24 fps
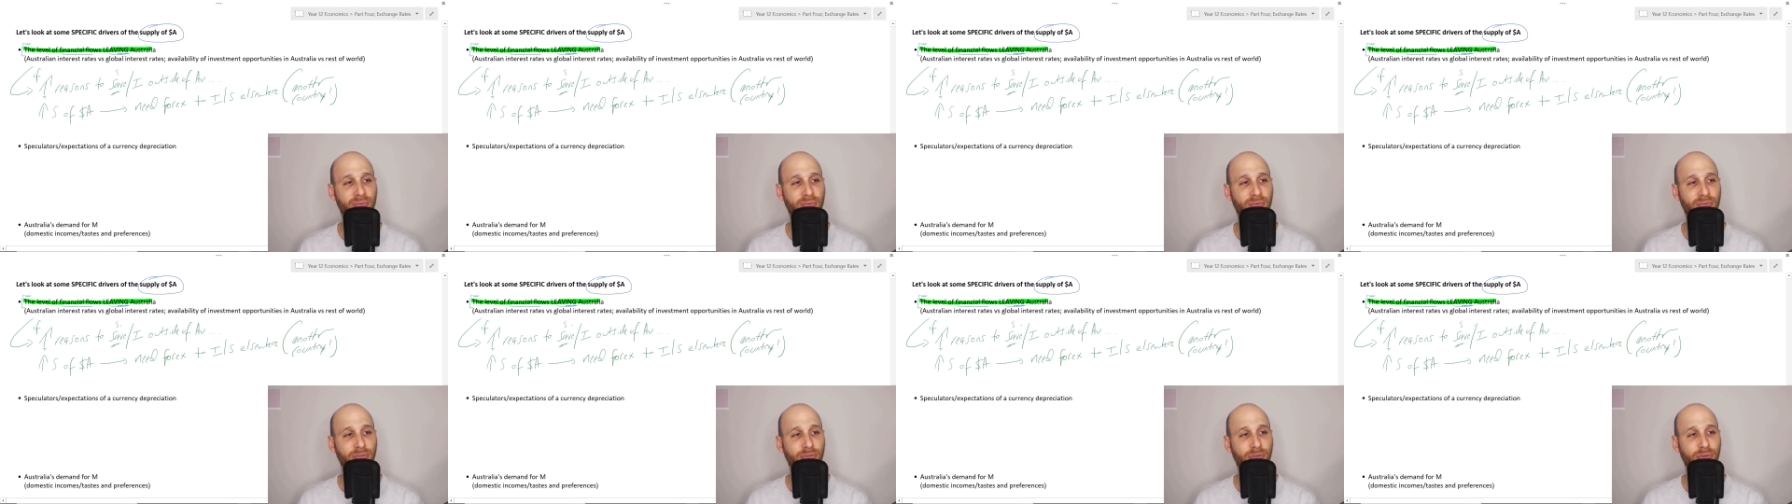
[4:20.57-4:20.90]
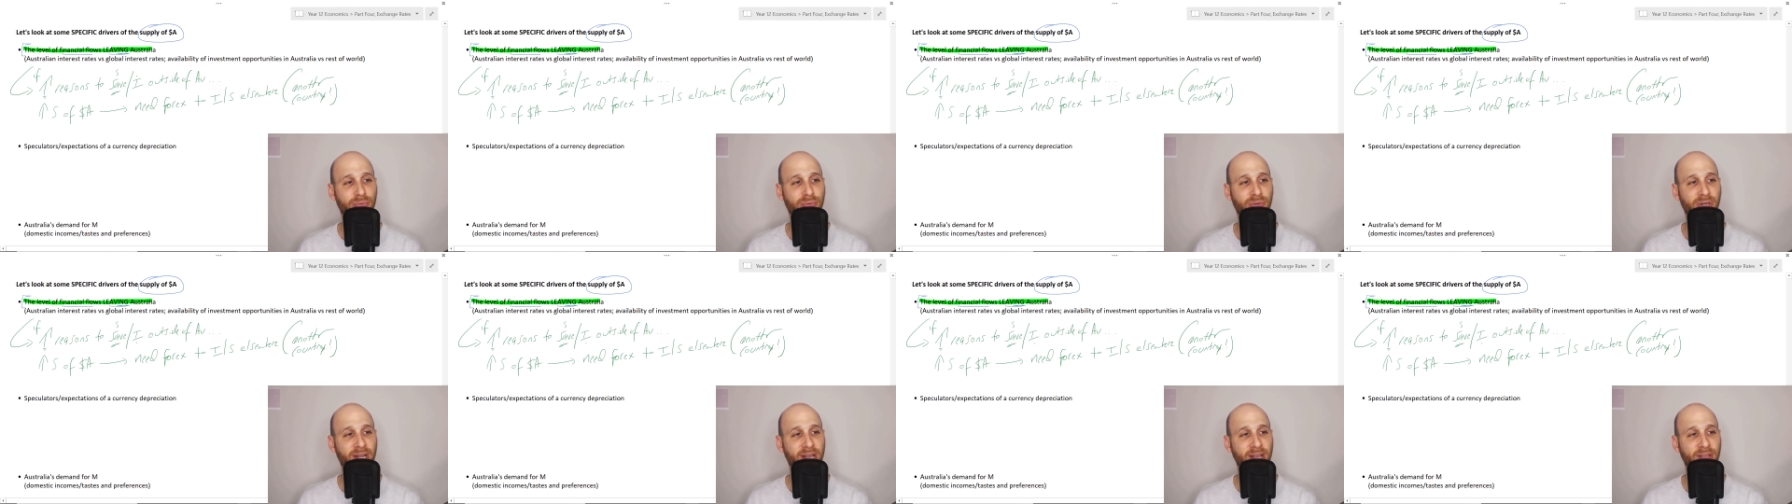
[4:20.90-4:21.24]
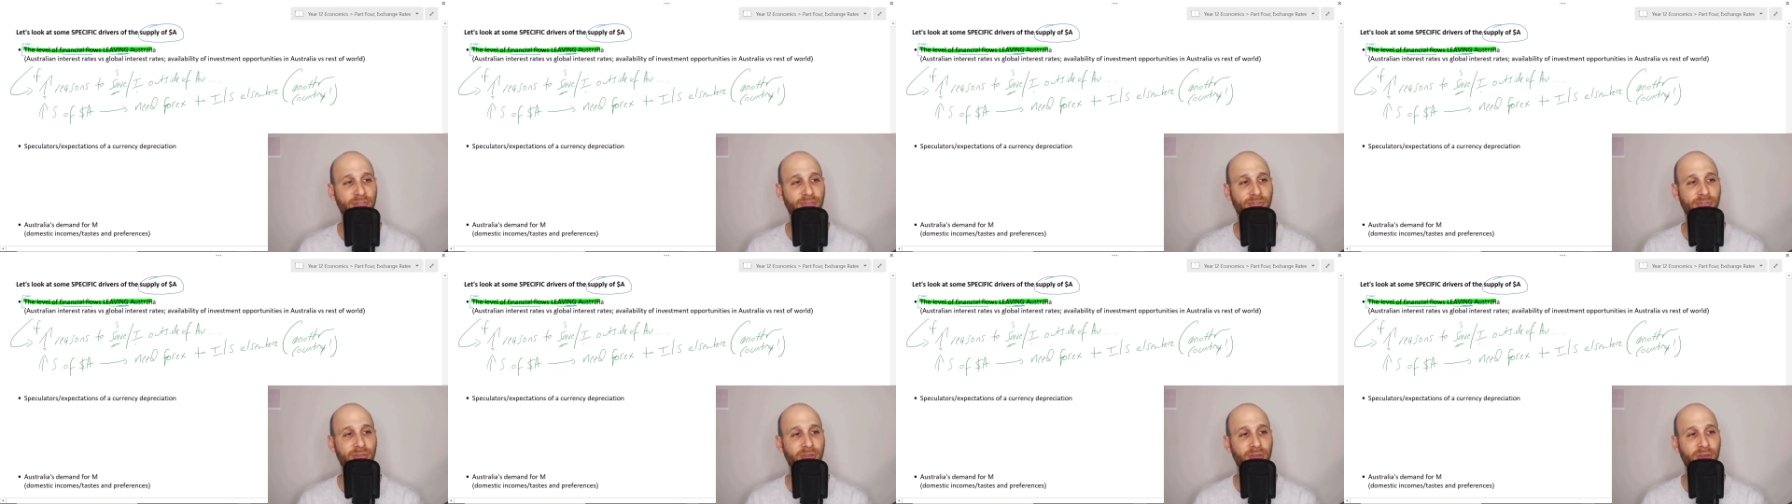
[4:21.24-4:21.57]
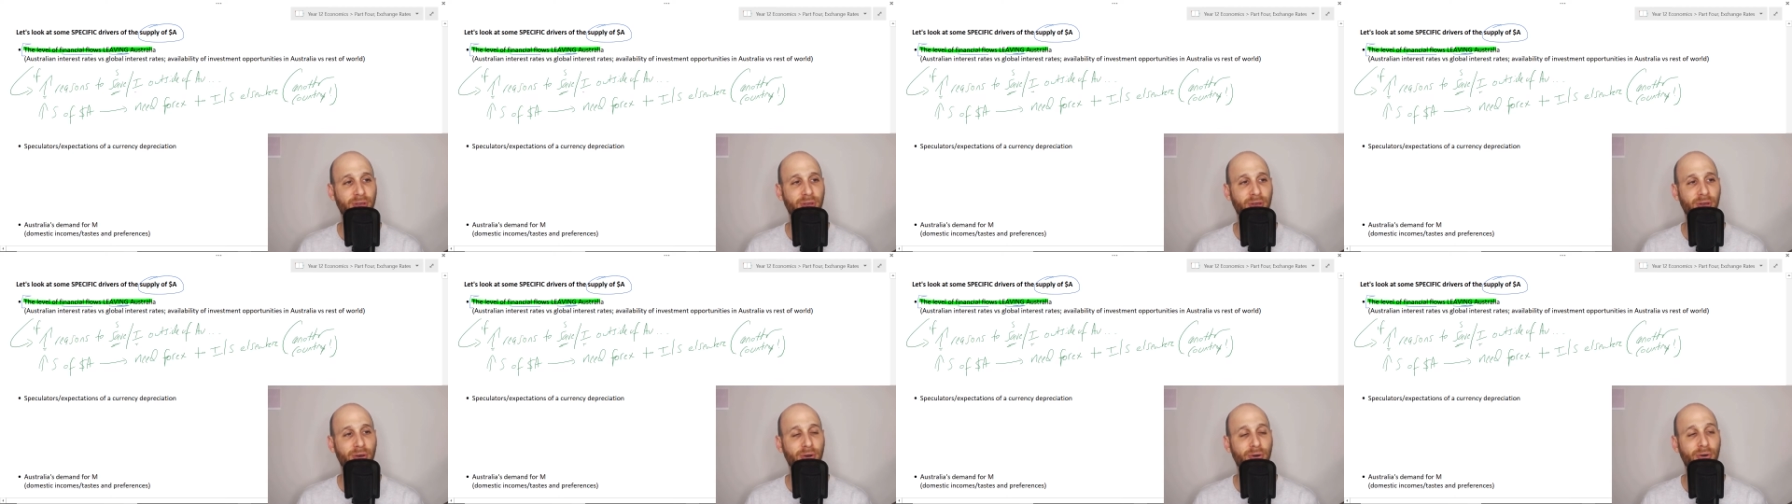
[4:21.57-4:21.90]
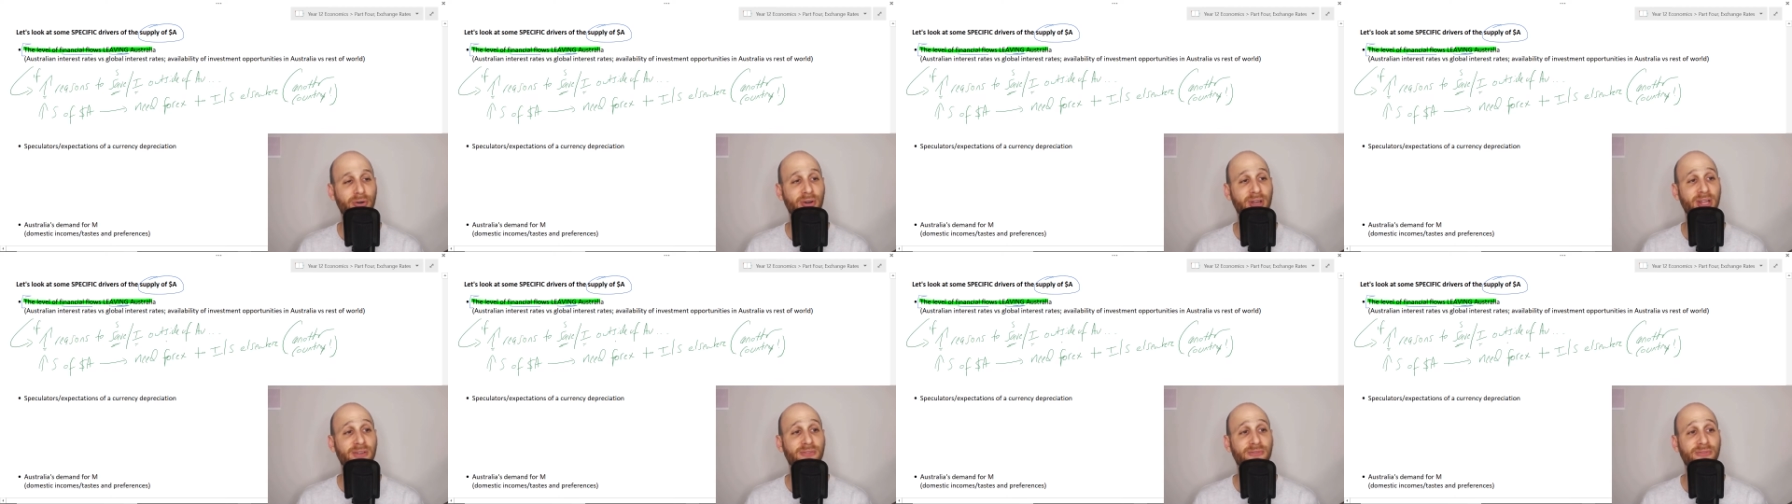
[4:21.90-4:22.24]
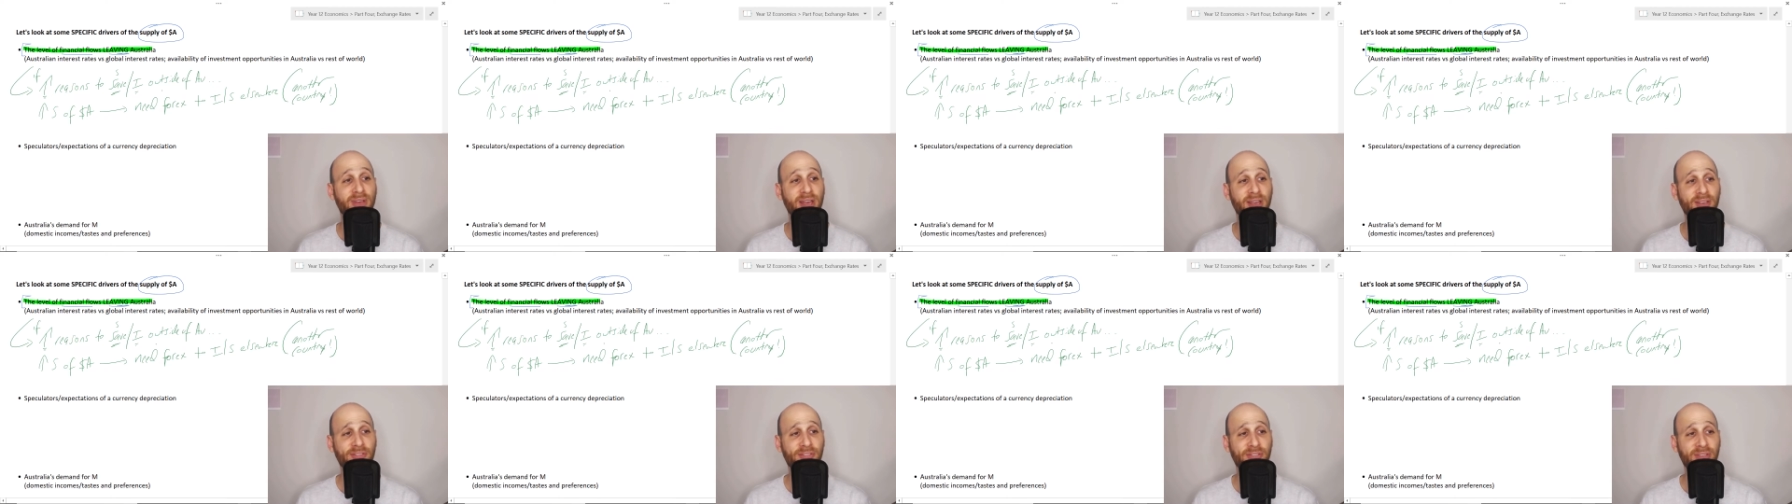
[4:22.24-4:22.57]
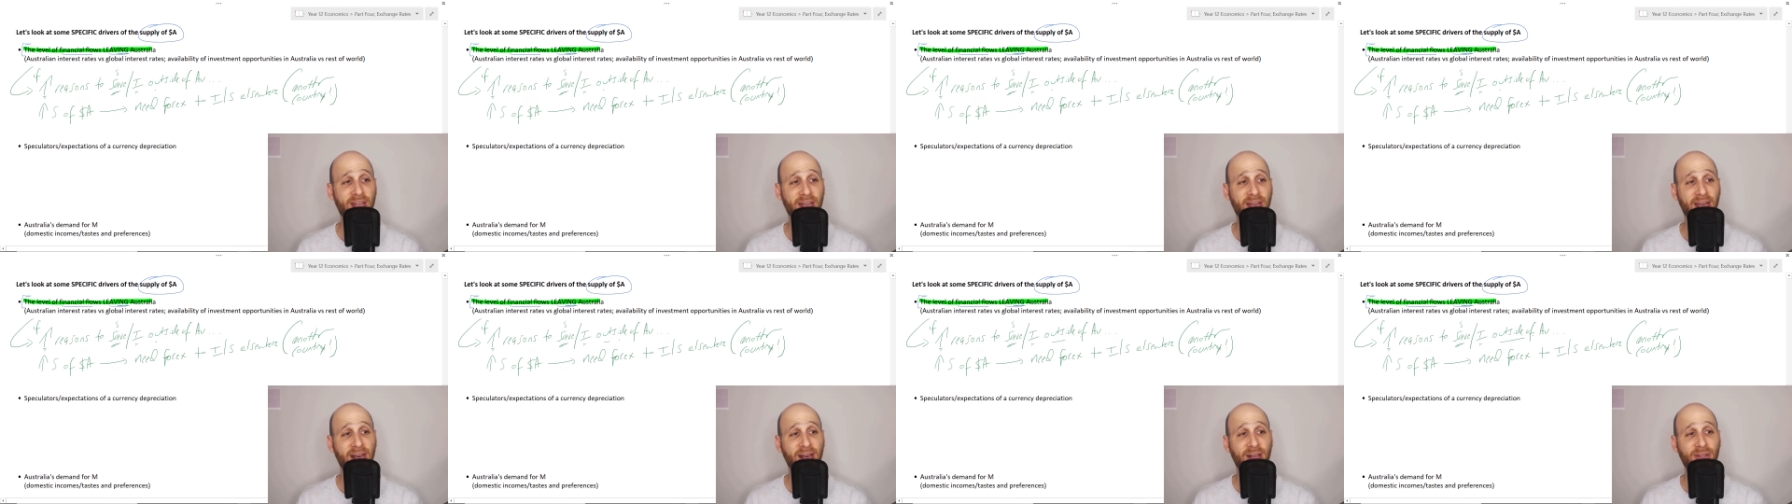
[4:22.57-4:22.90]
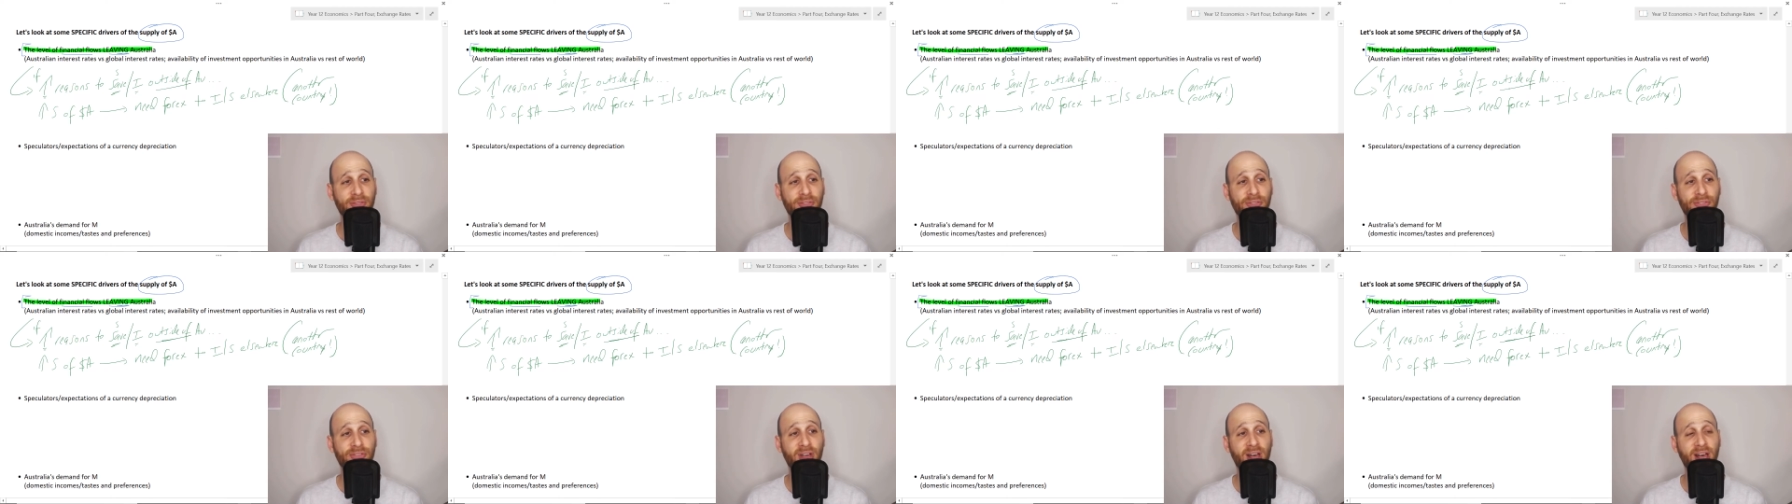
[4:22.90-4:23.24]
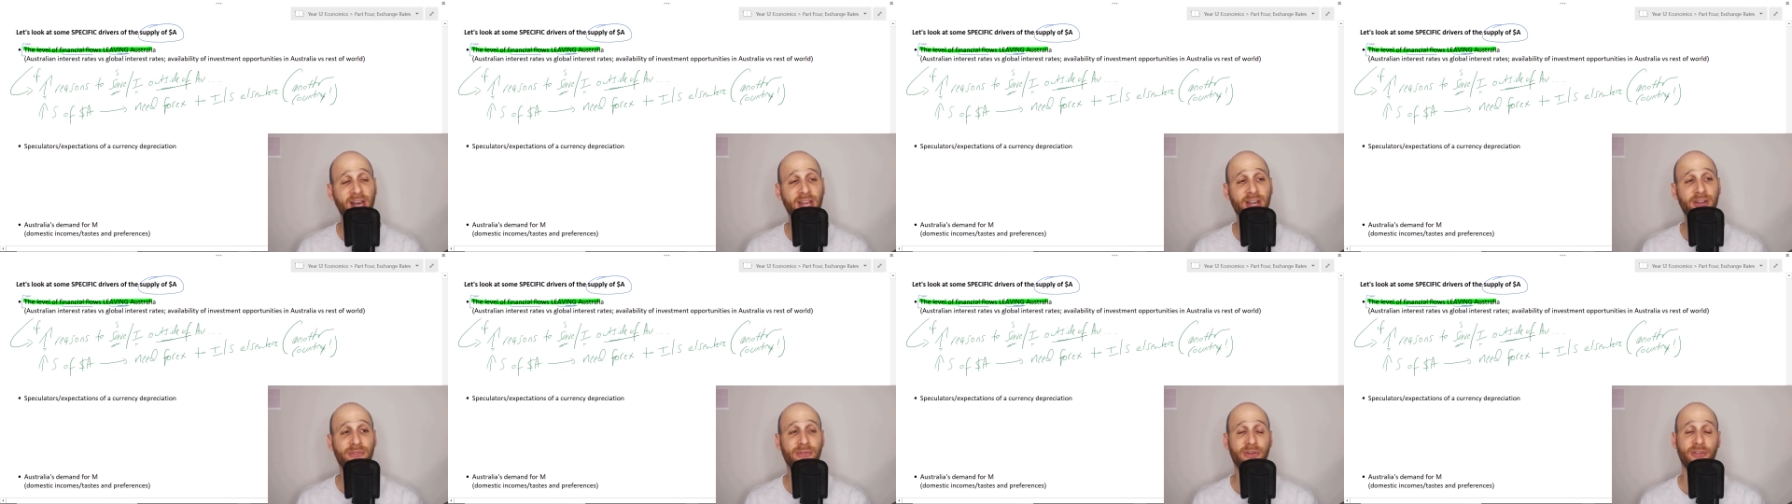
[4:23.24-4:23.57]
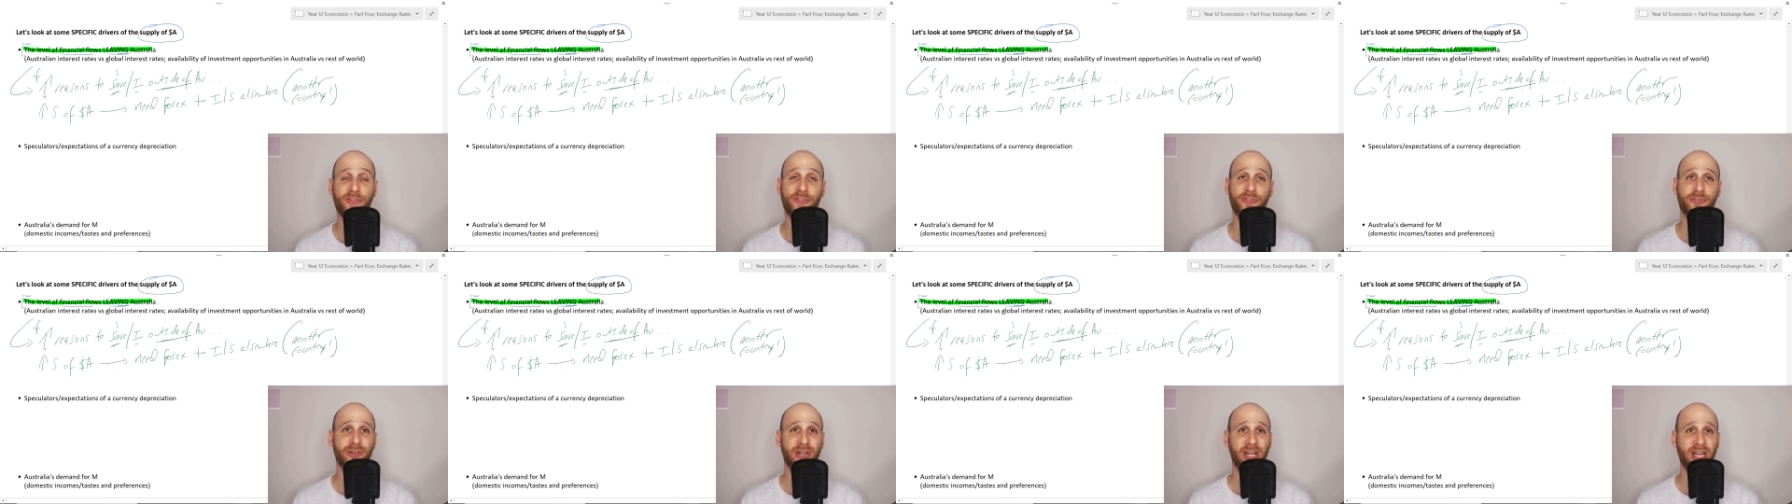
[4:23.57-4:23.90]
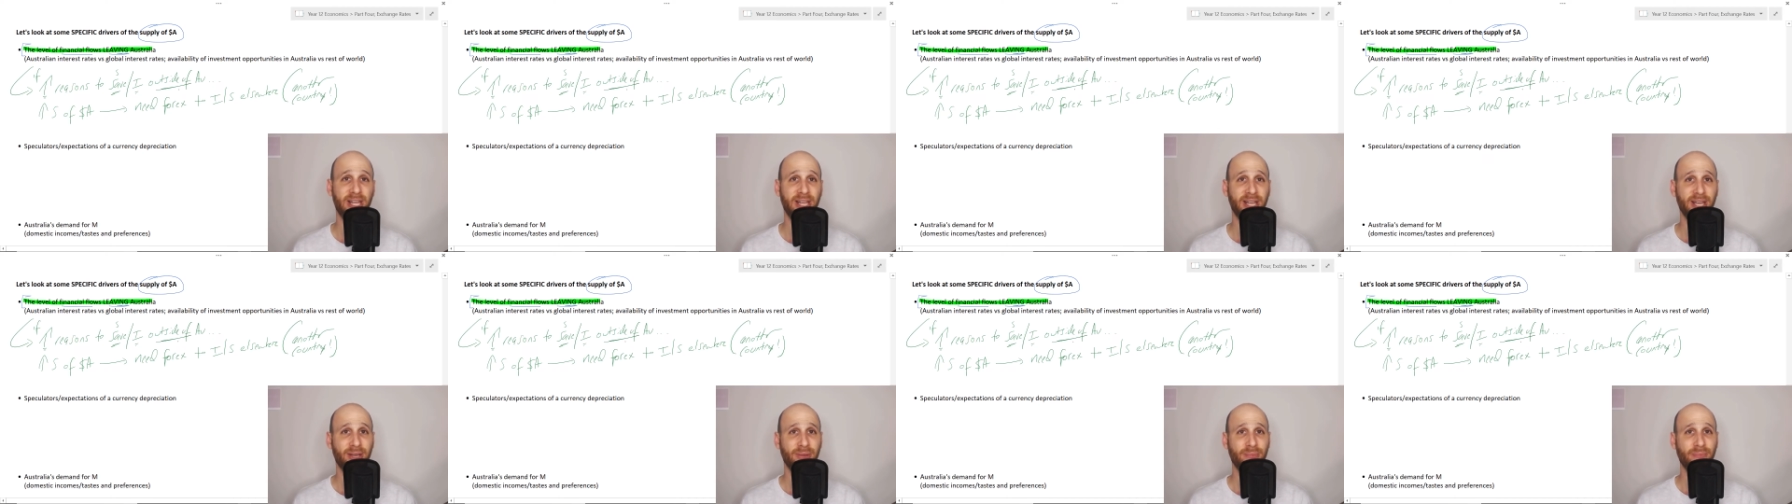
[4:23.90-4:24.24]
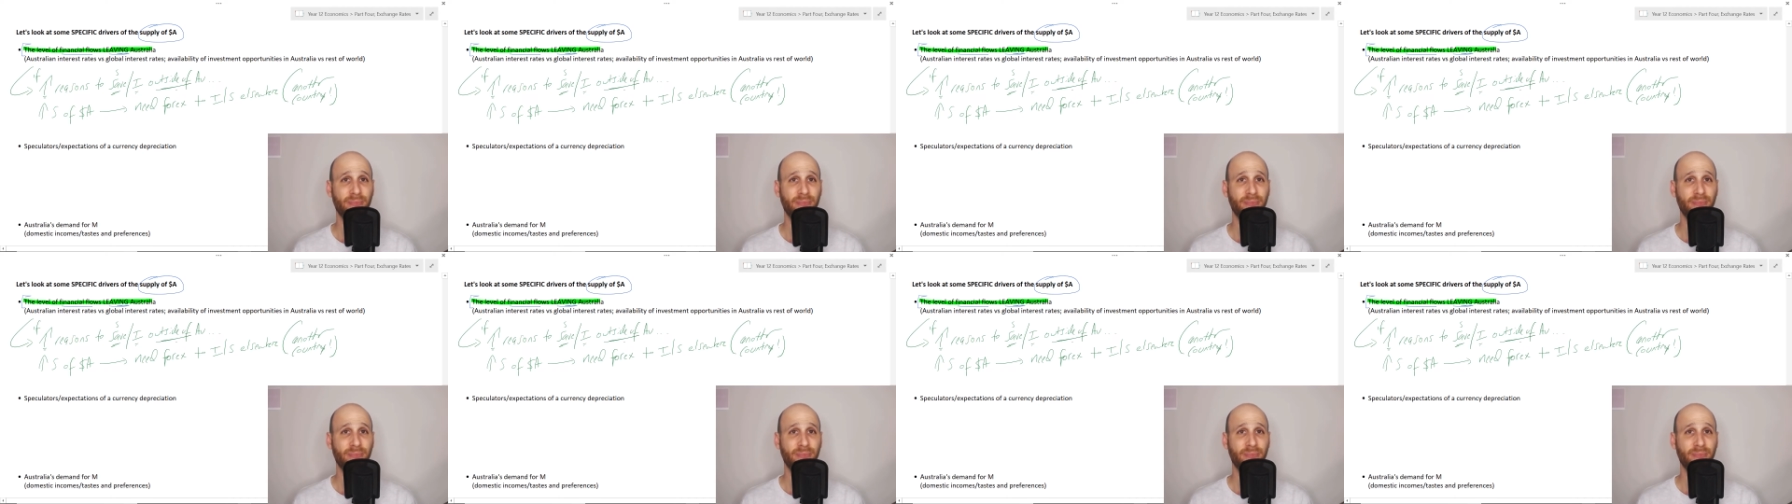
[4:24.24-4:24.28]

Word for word: should put S, or invest outside of Australia,